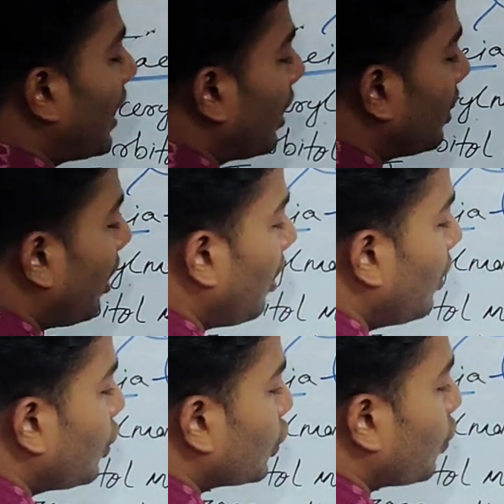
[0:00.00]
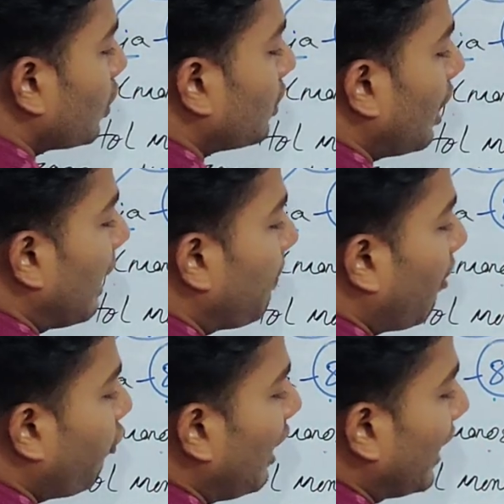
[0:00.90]
under the, so the
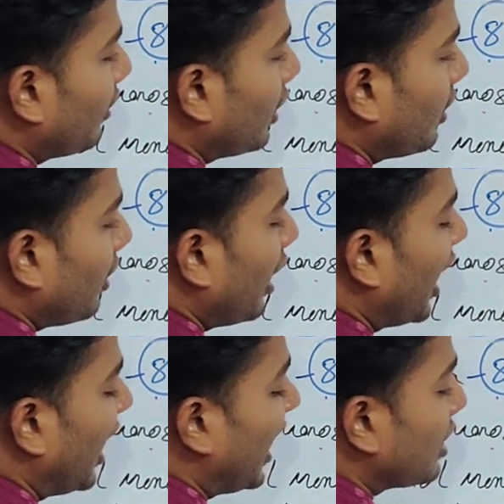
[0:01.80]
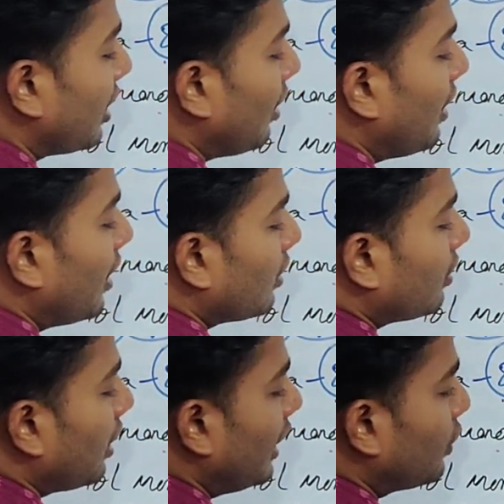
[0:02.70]
lipophilic, listen,
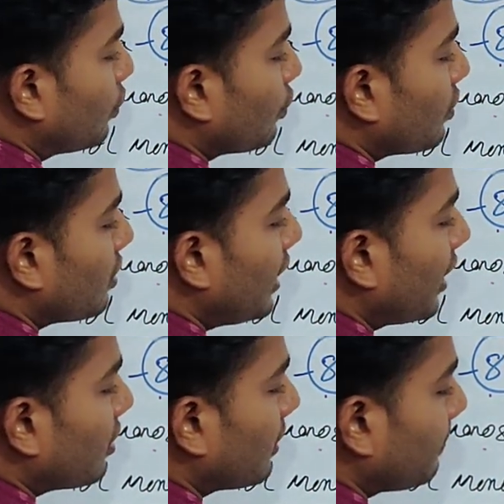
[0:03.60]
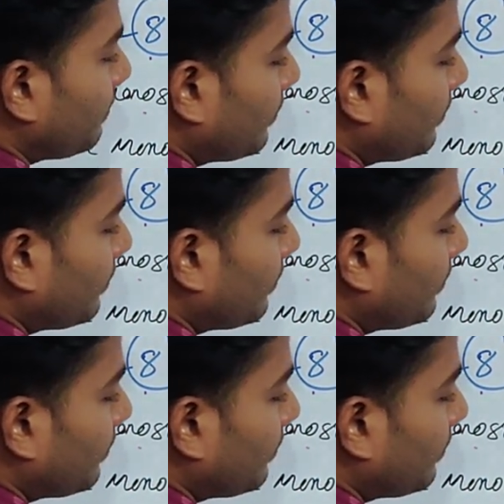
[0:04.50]
3 to 6.